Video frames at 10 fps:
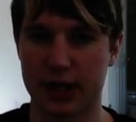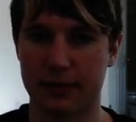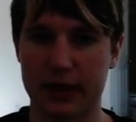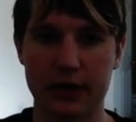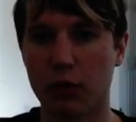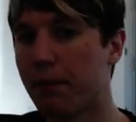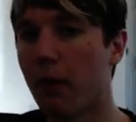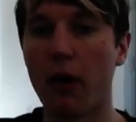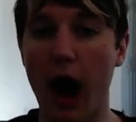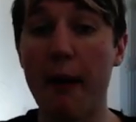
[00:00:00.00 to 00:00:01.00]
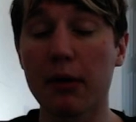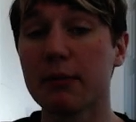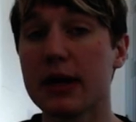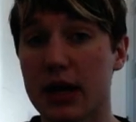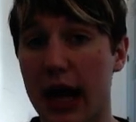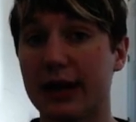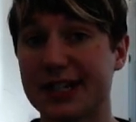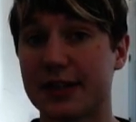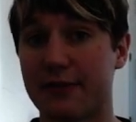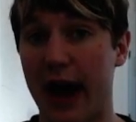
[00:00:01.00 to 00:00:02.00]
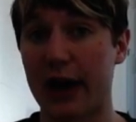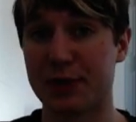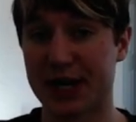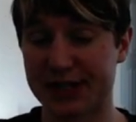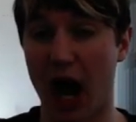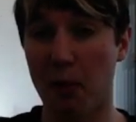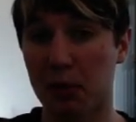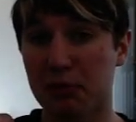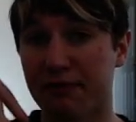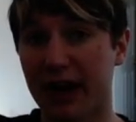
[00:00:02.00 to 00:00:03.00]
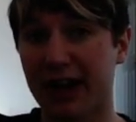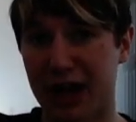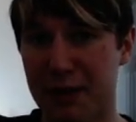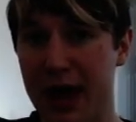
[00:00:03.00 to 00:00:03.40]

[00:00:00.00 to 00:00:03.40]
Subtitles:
then I'm going to be at a disadvantage because I'm going to be fighting him